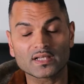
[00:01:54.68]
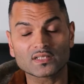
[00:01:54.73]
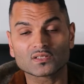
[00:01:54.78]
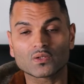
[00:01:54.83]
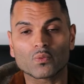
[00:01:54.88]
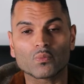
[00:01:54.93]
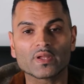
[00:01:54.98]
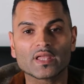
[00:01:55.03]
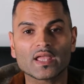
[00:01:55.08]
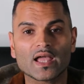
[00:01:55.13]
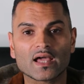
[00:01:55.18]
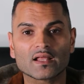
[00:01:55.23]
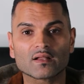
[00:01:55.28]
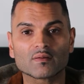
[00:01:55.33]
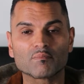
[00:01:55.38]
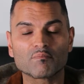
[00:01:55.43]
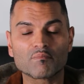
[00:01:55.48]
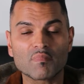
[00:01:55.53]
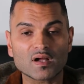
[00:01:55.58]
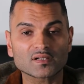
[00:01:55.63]
as though we had a
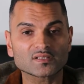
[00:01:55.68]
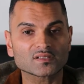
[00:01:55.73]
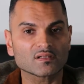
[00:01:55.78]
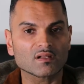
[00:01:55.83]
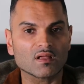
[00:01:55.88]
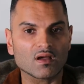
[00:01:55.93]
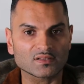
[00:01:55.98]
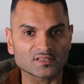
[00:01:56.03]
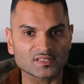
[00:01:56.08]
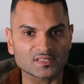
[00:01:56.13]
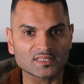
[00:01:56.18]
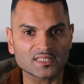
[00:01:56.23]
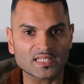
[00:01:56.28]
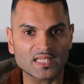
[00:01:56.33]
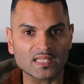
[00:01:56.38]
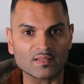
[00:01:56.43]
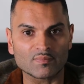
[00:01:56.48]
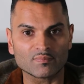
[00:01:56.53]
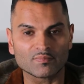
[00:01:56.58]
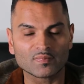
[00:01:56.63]
much larger
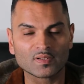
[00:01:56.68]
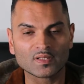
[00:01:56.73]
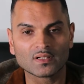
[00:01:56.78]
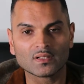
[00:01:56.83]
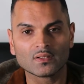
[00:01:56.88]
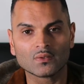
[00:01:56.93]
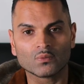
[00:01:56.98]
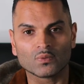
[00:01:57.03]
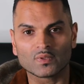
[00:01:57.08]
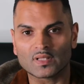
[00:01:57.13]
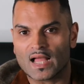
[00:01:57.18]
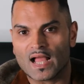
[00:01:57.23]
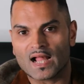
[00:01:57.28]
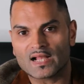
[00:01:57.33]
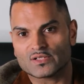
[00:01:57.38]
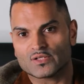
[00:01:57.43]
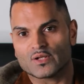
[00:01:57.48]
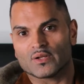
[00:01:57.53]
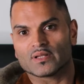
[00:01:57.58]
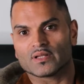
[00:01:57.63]
team with
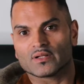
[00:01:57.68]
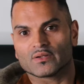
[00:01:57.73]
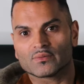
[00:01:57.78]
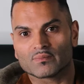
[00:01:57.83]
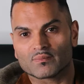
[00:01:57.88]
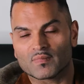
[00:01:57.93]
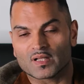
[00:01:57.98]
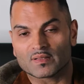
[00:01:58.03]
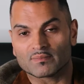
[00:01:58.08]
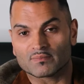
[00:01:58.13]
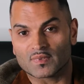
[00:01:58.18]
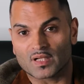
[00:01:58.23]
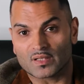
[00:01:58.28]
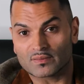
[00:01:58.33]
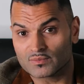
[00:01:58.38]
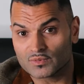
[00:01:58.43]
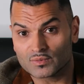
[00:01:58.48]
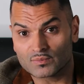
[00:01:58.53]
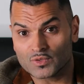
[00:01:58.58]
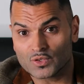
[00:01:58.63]
actually only a
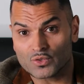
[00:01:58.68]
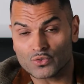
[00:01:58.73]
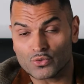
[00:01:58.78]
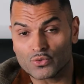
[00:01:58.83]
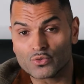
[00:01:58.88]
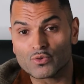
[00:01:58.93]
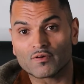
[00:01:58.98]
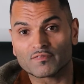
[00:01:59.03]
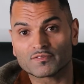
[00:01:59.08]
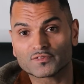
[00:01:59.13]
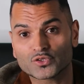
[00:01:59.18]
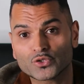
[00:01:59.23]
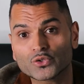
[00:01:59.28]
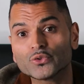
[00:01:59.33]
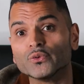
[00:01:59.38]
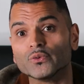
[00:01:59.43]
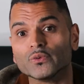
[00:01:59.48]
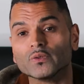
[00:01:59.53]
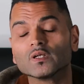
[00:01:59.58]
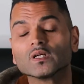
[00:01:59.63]
crew of
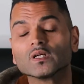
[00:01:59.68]
2.